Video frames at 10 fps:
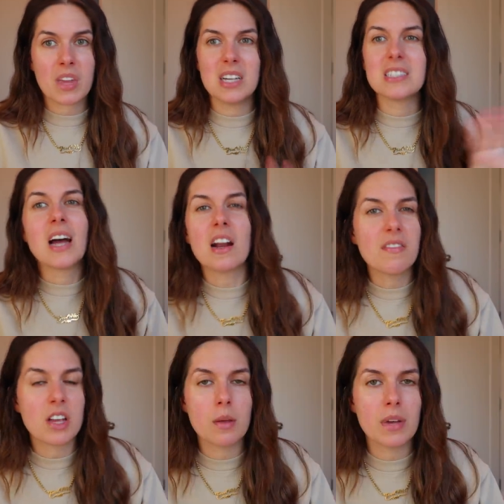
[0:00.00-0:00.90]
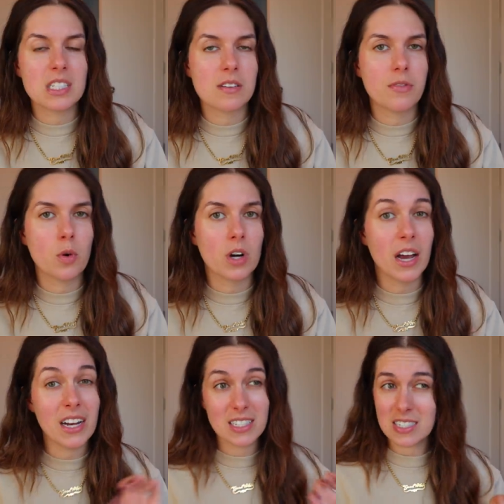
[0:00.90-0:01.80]
is not available at Sephora,
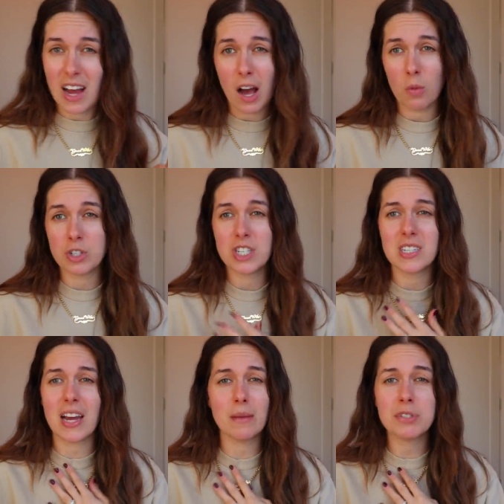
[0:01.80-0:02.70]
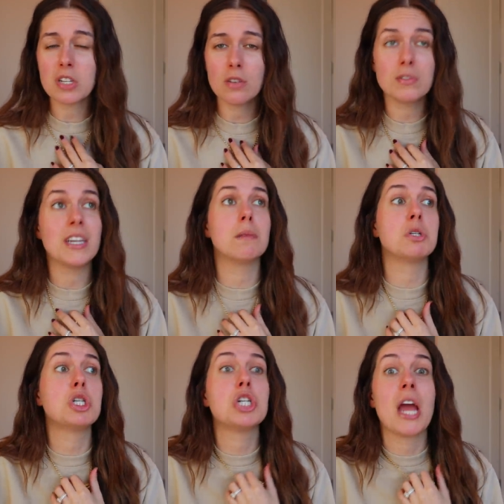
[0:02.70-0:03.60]
and it's not, which is an absolute damn
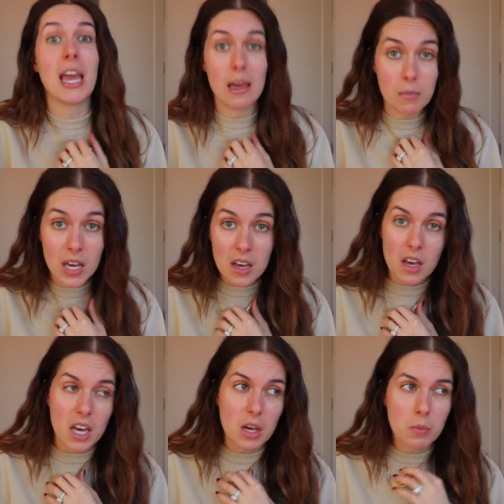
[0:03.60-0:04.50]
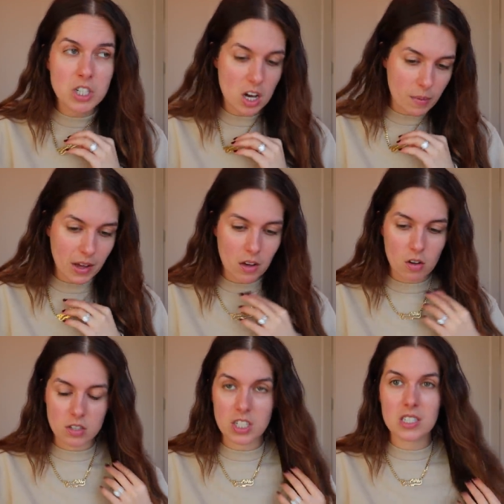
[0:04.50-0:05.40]
shame. And can we talk about
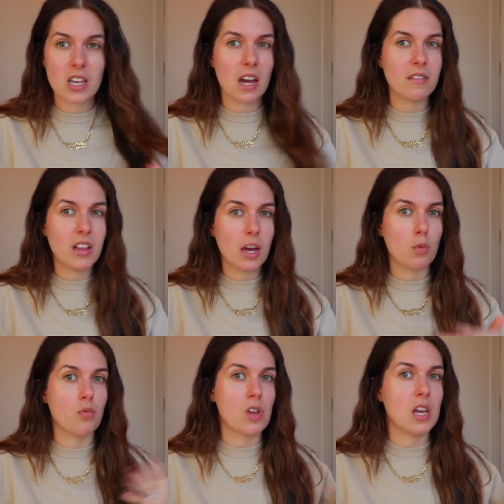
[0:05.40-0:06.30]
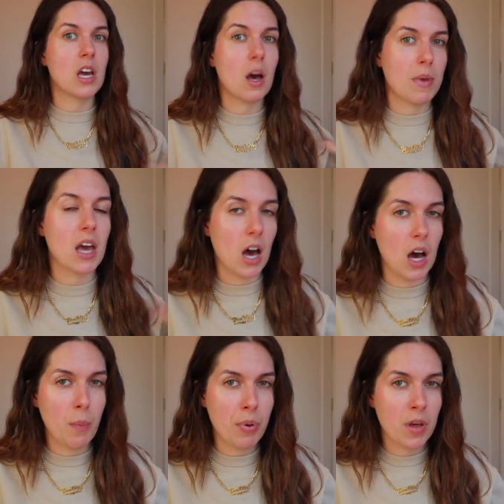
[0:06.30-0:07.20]
how Ulta is kind of like really coming
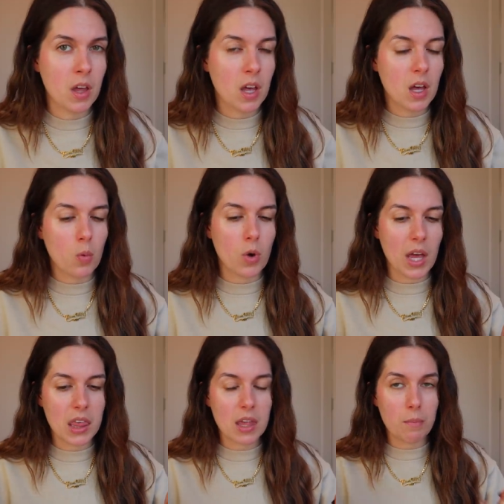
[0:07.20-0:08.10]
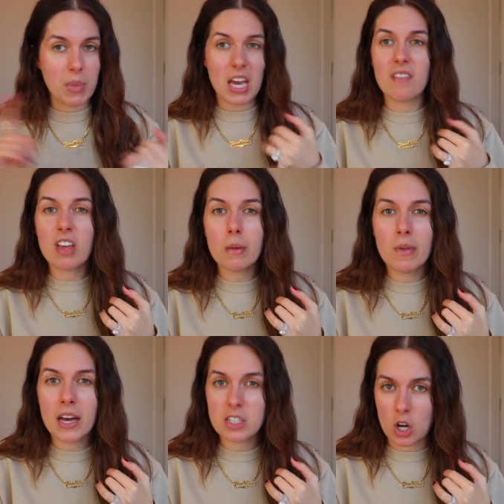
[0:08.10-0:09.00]
up with being
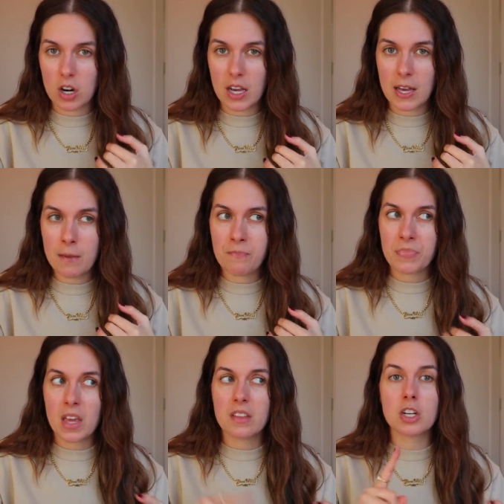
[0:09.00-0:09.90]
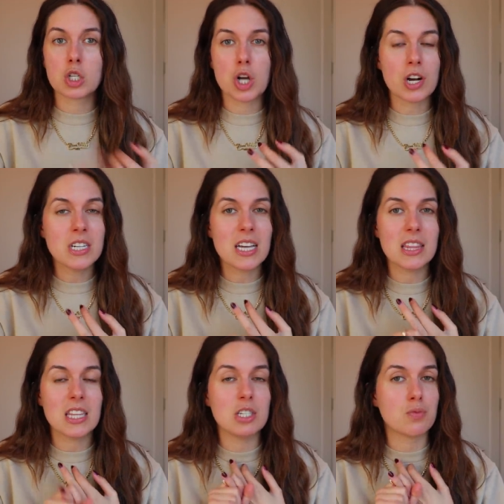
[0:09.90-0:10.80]
available at Target? They're starting to
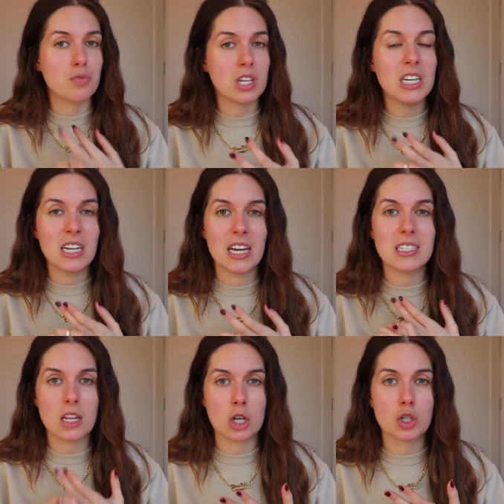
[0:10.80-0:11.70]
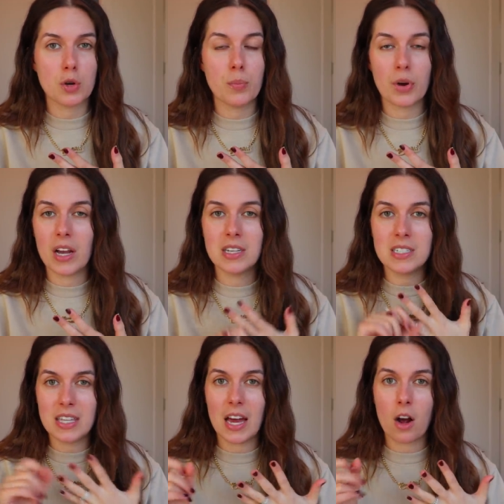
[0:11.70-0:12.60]
get these really nice luxury
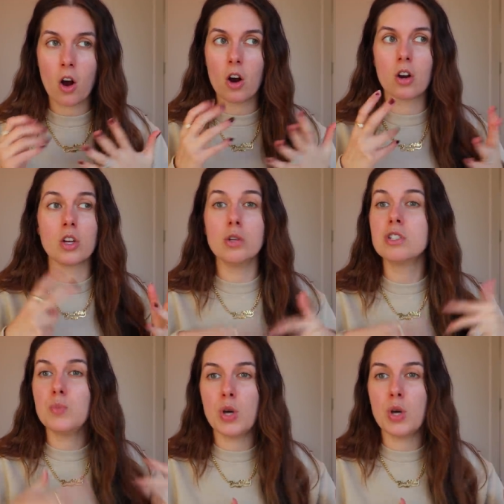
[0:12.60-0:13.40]
brands that are used to